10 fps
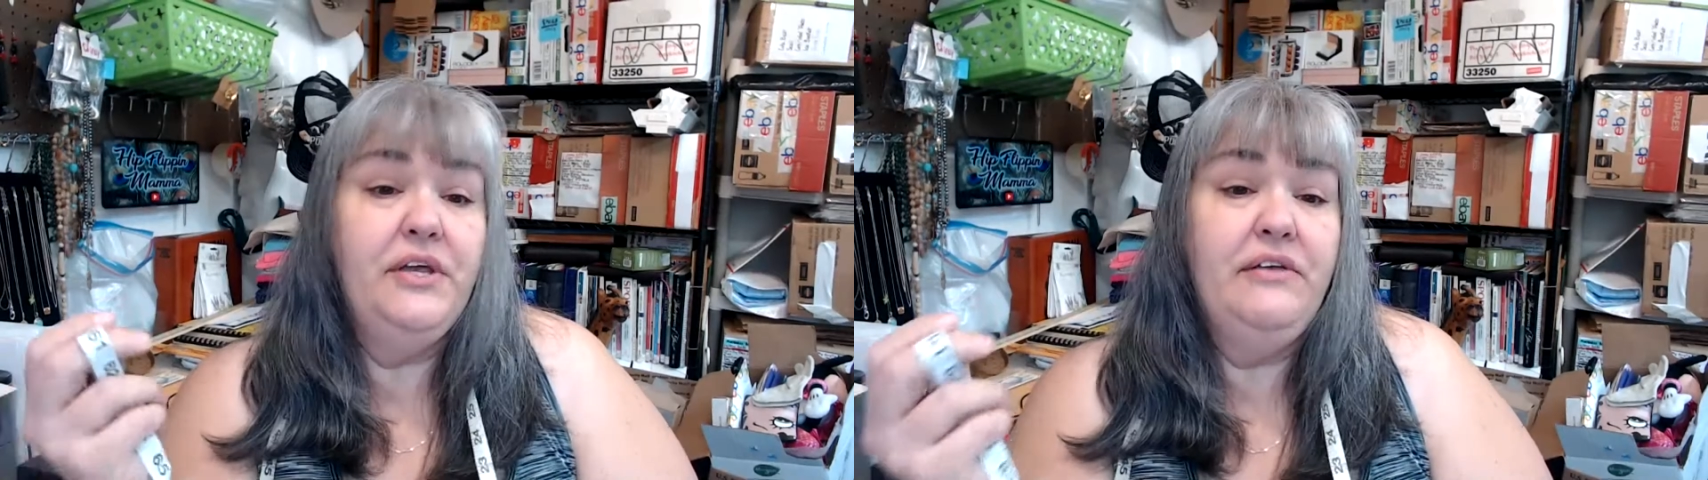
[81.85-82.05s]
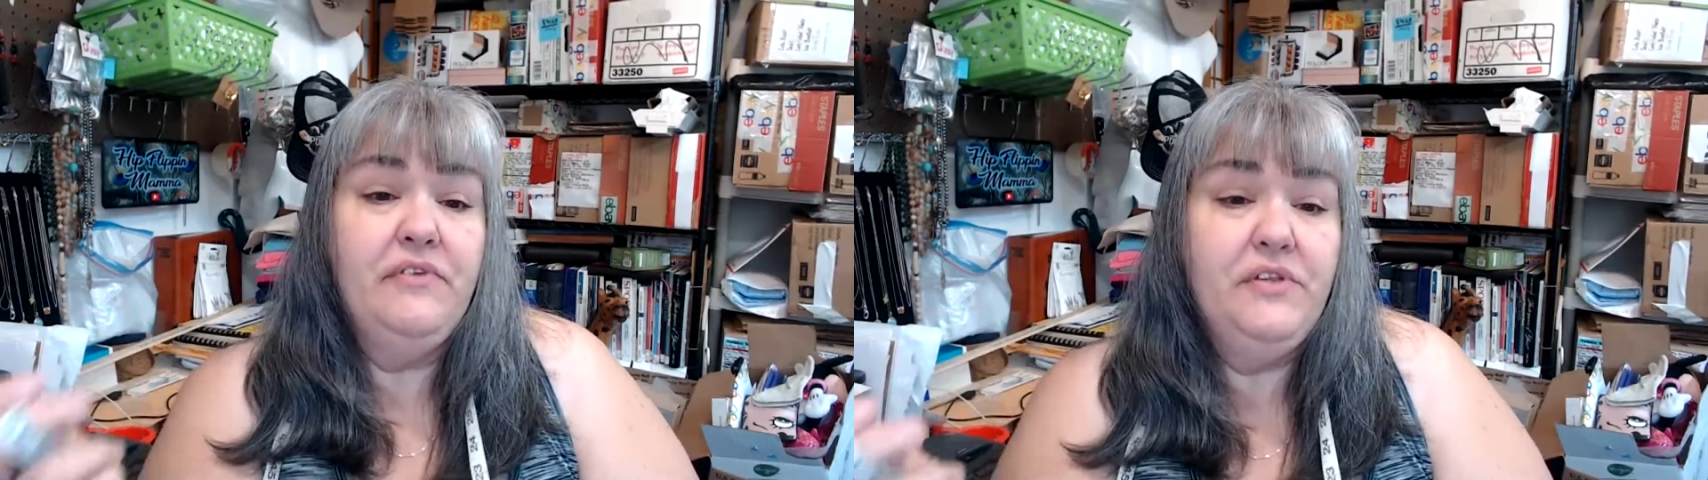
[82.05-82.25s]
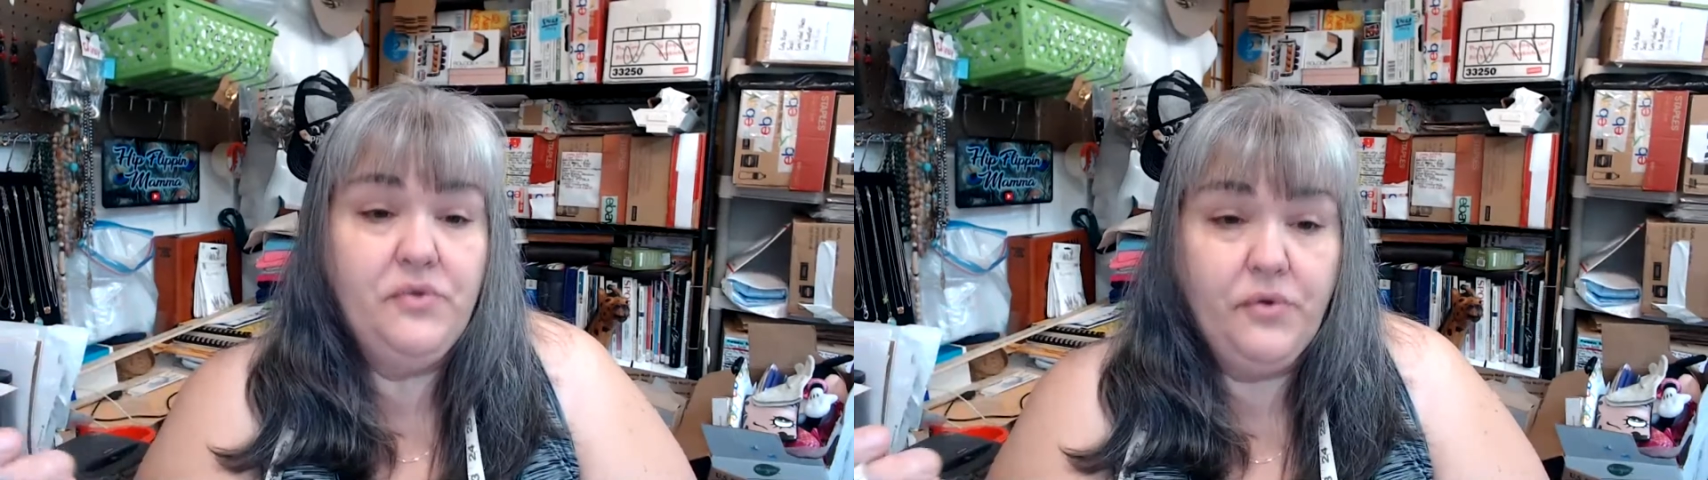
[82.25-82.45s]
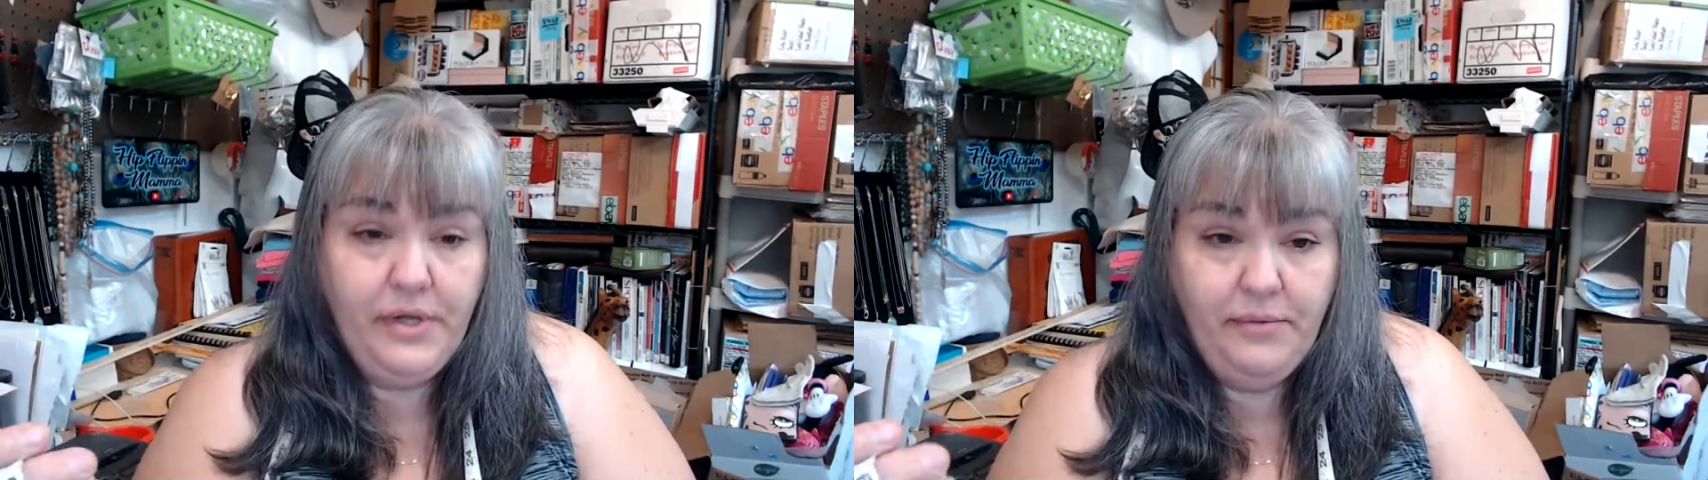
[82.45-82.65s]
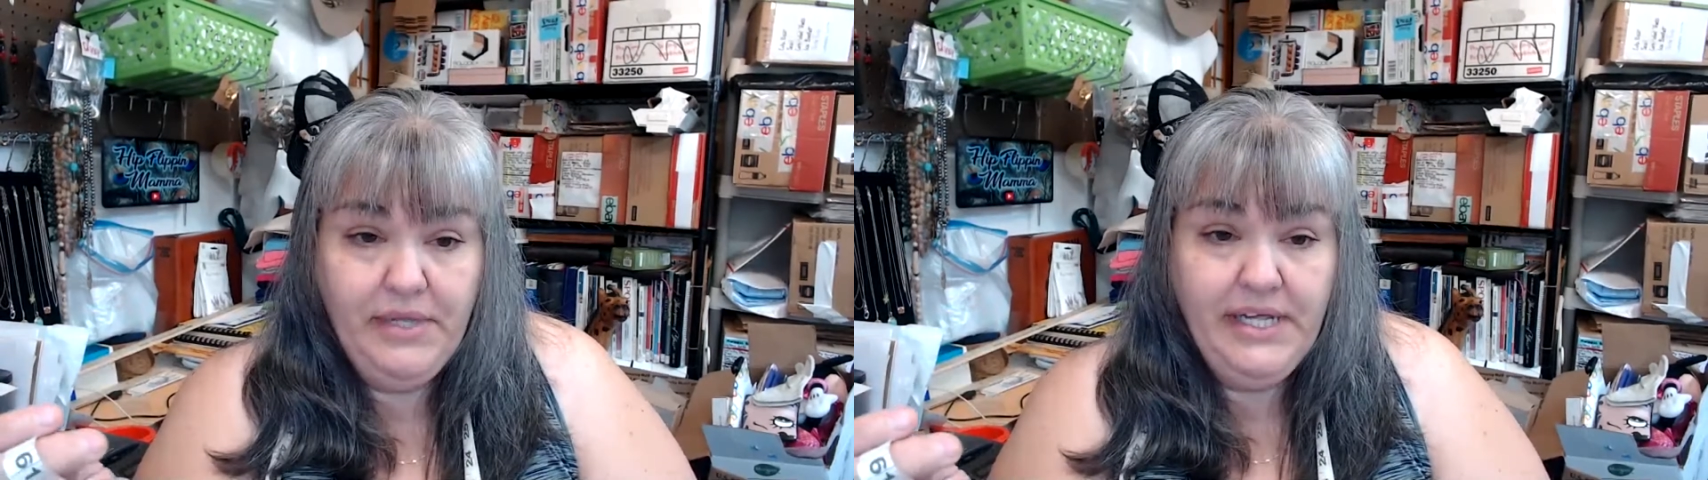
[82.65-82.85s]

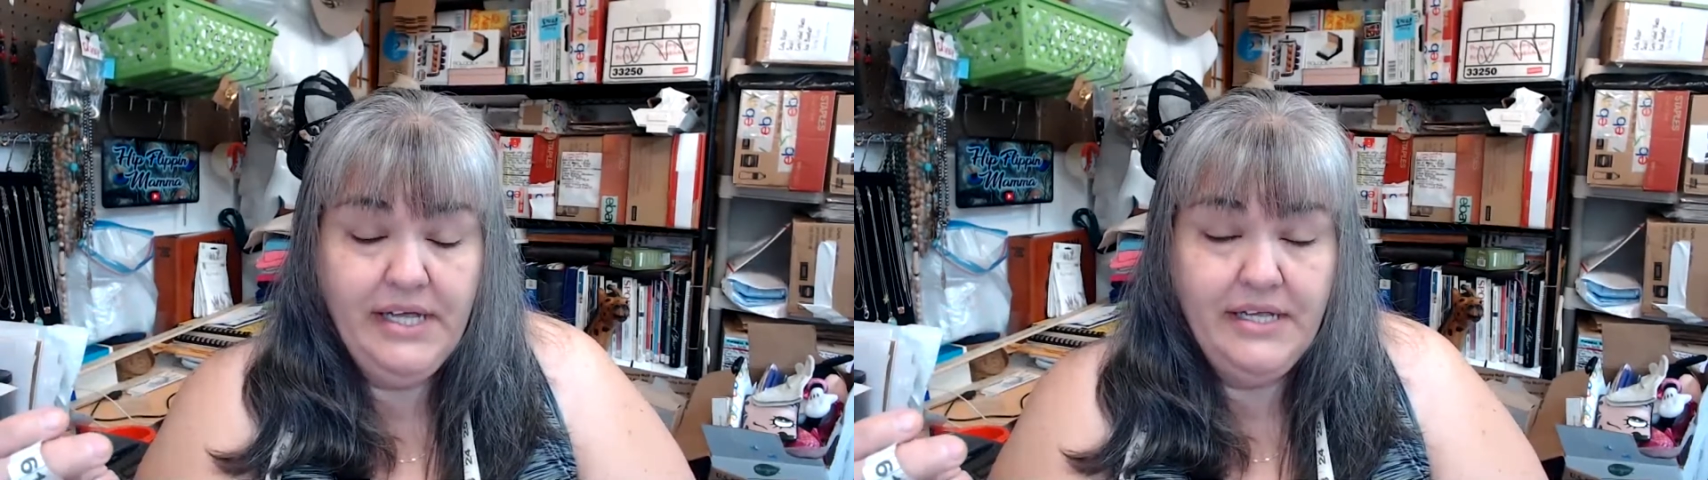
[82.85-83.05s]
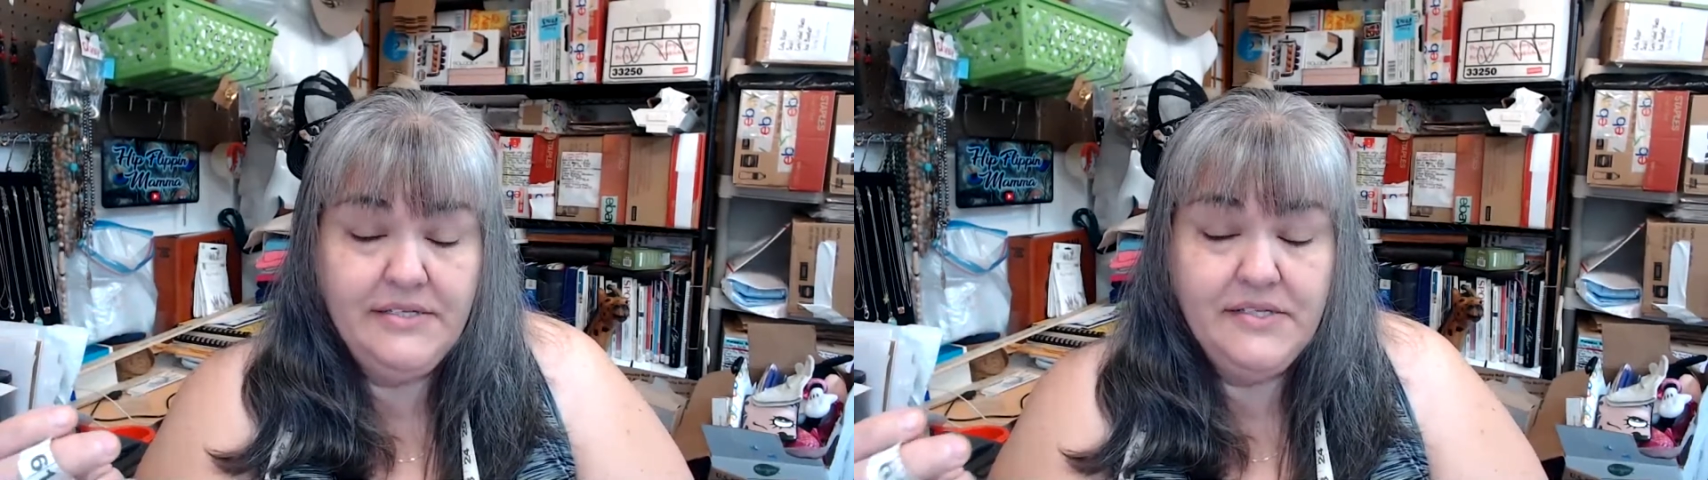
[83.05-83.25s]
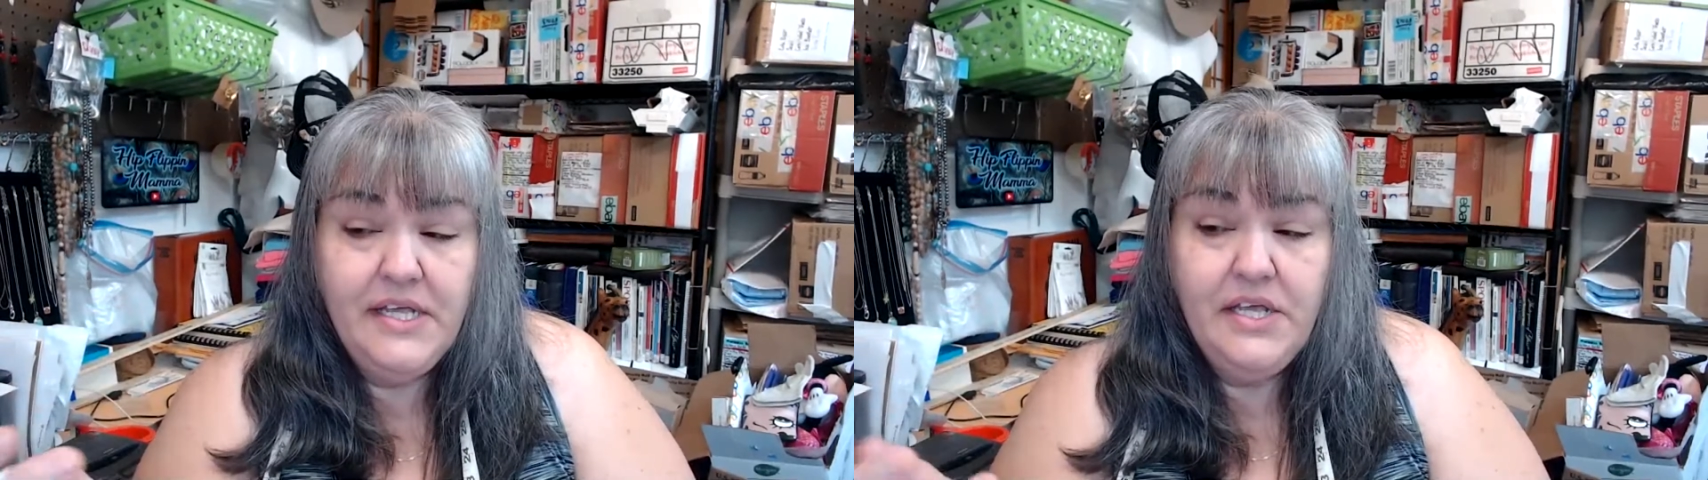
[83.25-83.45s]
inventory, because